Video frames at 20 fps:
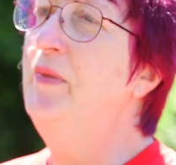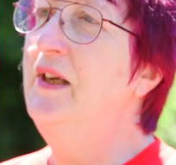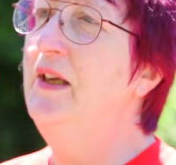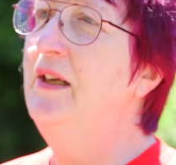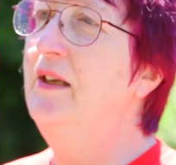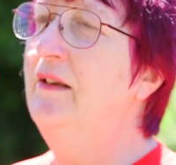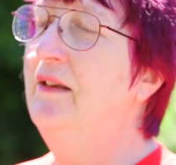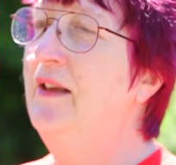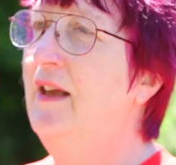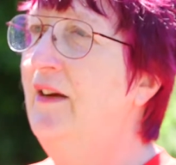
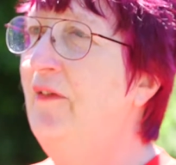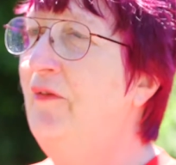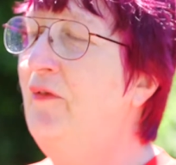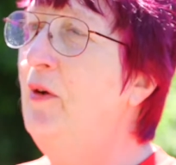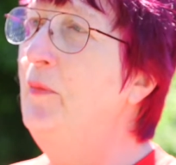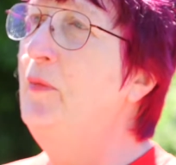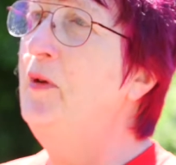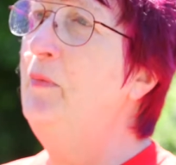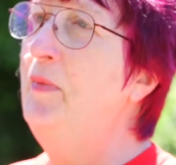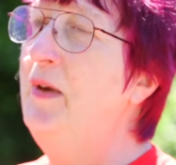being there,
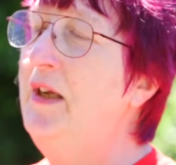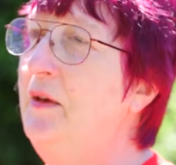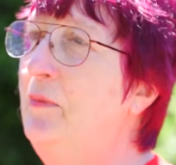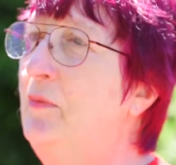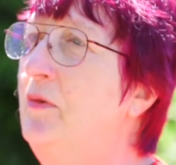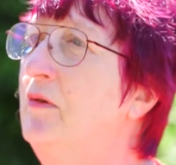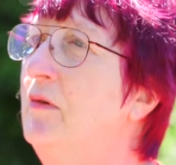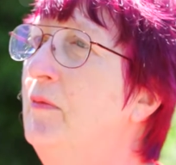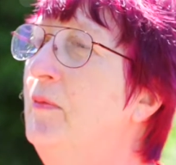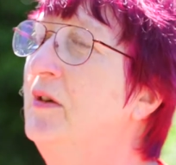from the
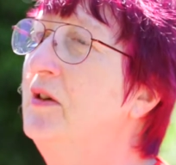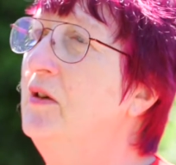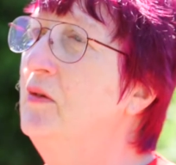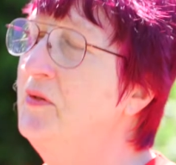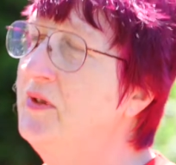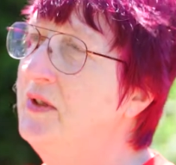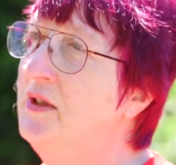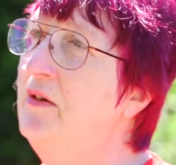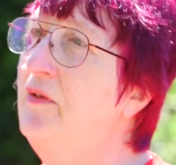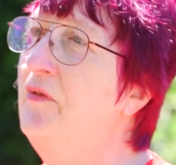people, but
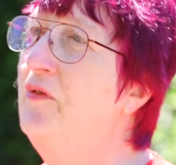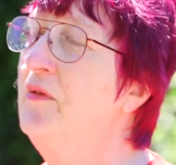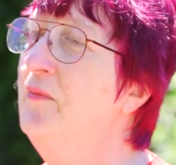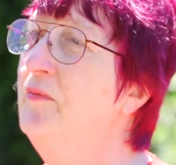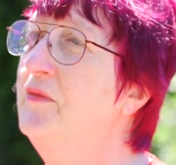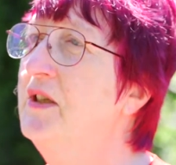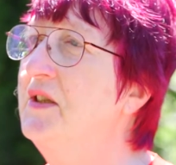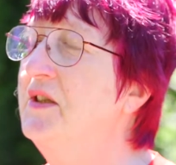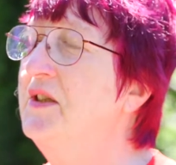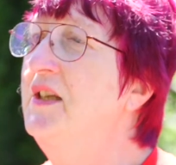also from
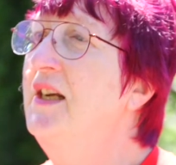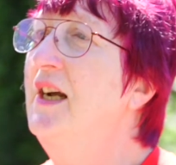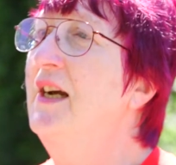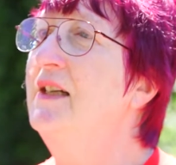just the